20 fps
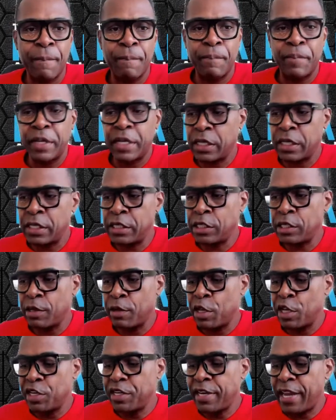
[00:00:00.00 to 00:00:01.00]
Because
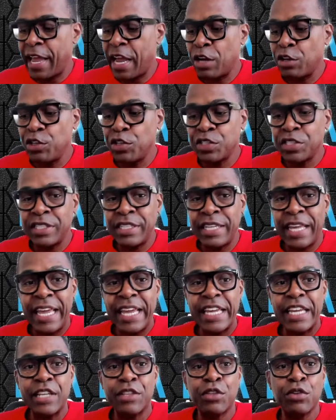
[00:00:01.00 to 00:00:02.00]
now you're
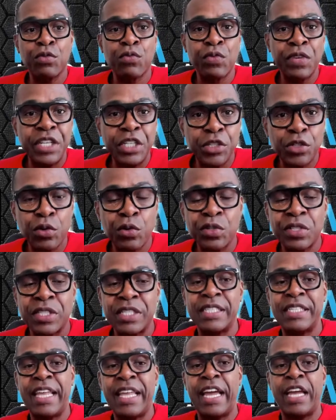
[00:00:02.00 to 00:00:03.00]
taking the
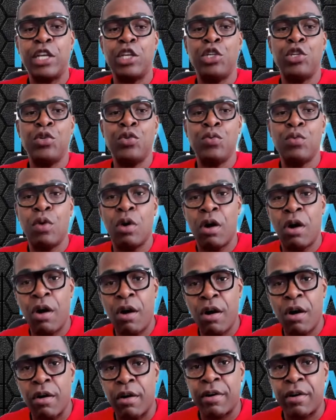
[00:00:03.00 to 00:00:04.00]
resources that you
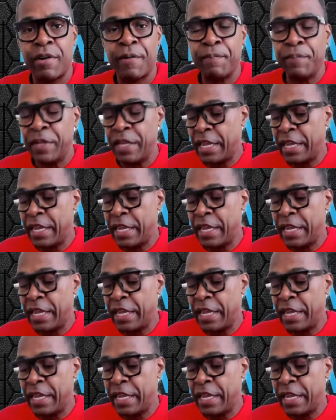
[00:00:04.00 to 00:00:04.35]
are,